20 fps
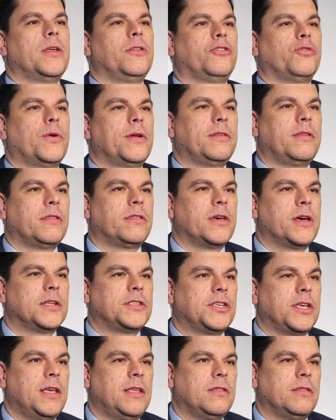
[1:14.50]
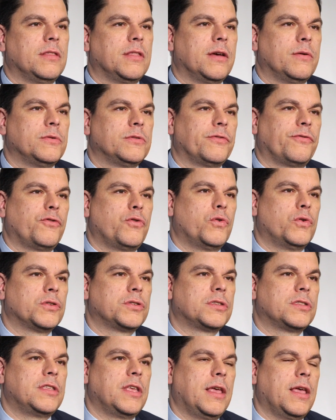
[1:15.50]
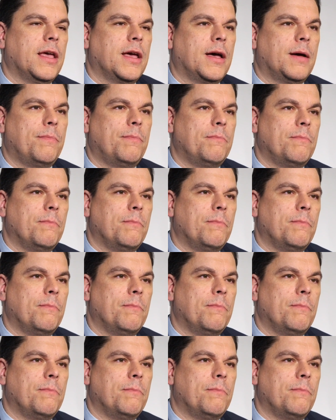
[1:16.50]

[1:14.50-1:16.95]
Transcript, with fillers: In 2013, there was, of course, the uh,